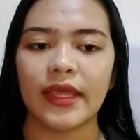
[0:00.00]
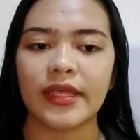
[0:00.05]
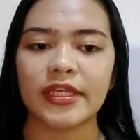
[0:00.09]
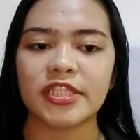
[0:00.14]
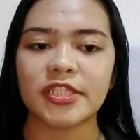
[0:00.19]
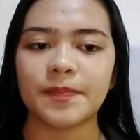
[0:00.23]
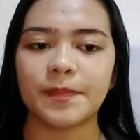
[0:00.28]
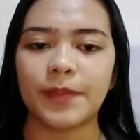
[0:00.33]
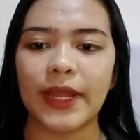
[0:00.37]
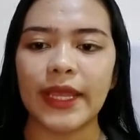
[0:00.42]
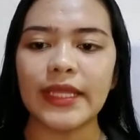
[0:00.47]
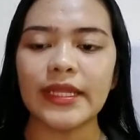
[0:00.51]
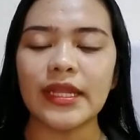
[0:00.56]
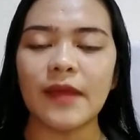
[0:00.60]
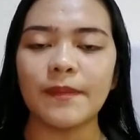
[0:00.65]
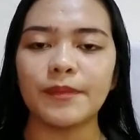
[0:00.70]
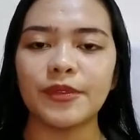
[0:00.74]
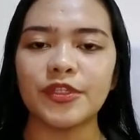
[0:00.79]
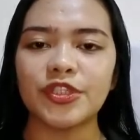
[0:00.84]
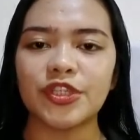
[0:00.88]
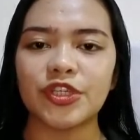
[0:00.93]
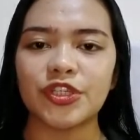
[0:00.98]
explain
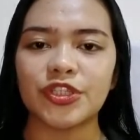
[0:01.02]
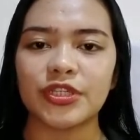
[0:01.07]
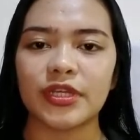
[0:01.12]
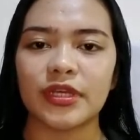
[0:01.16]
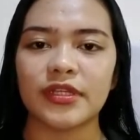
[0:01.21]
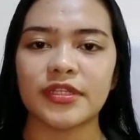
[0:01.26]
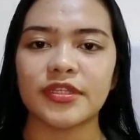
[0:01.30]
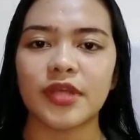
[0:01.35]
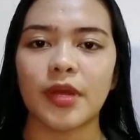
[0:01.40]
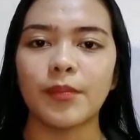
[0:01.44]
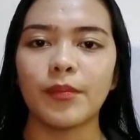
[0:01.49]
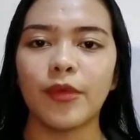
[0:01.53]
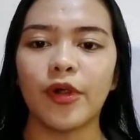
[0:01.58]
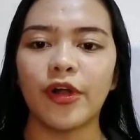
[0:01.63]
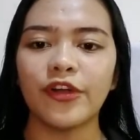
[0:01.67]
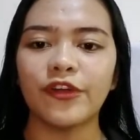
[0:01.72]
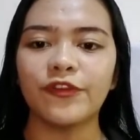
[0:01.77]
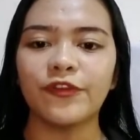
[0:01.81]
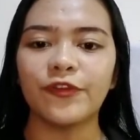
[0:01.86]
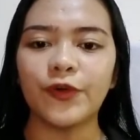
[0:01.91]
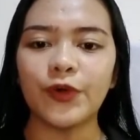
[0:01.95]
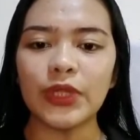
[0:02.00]
oppositions
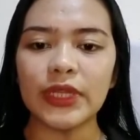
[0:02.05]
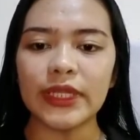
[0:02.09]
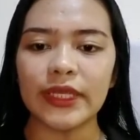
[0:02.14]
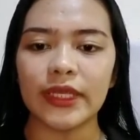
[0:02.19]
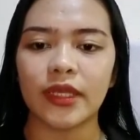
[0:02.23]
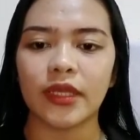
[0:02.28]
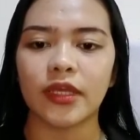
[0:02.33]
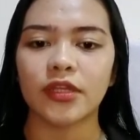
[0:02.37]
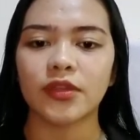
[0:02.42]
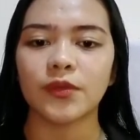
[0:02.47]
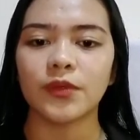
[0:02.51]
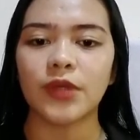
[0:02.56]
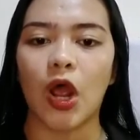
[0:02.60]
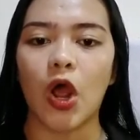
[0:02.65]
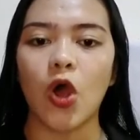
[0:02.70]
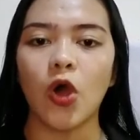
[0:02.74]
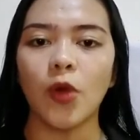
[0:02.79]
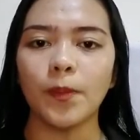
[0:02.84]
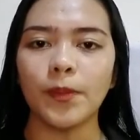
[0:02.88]
more fully to the